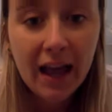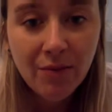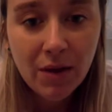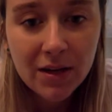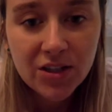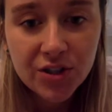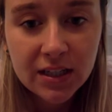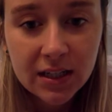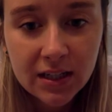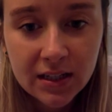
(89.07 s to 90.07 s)
have my
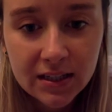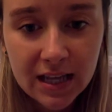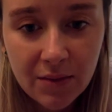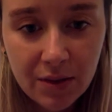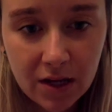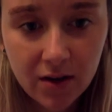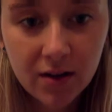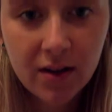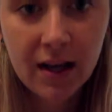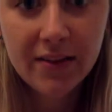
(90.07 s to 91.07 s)
measuring tape here,
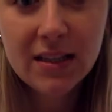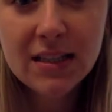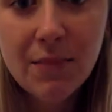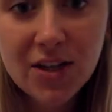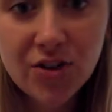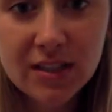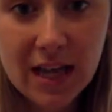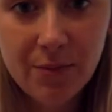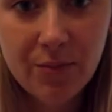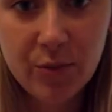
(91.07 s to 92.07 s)
and this is a measuring
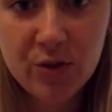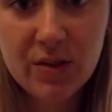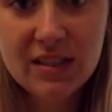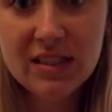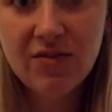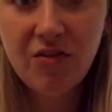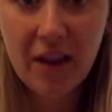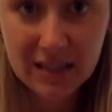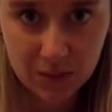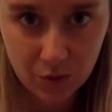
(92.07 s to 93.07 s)
tape, which means it's
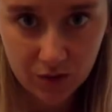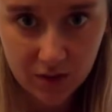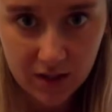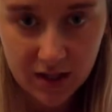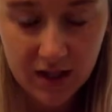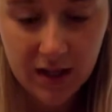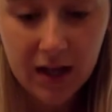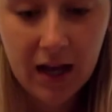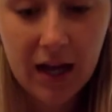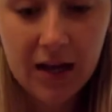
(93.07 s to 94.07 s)
flexible.
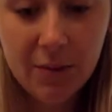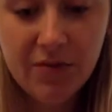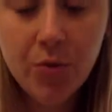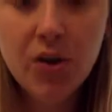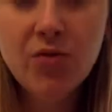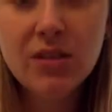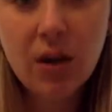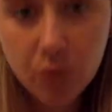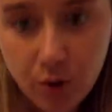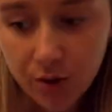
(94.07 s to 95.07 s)
If you were using a
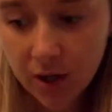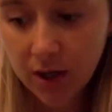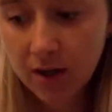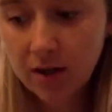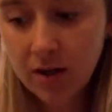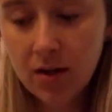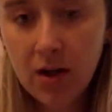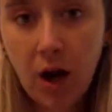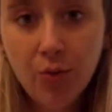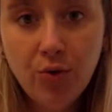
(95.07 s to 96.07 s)
ruler
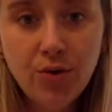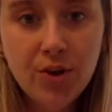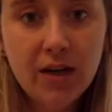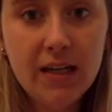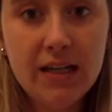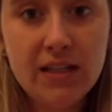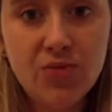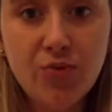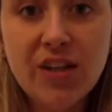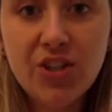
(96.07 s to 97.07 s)
is
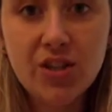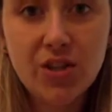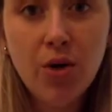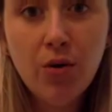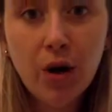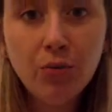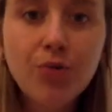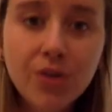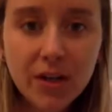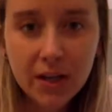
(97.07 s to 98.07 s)
rigid. So a
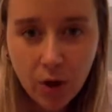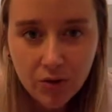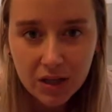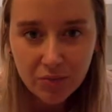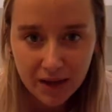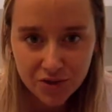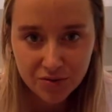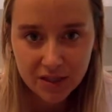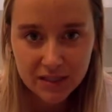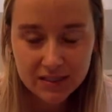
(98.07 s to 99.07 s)
ruler can only measure
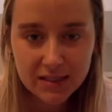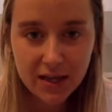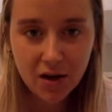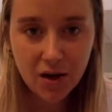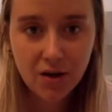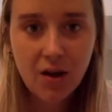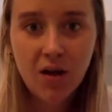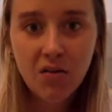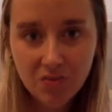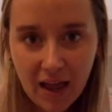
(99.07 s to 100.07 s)
things that are
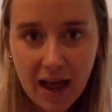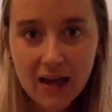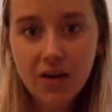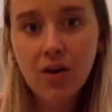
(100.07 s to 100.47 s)
flat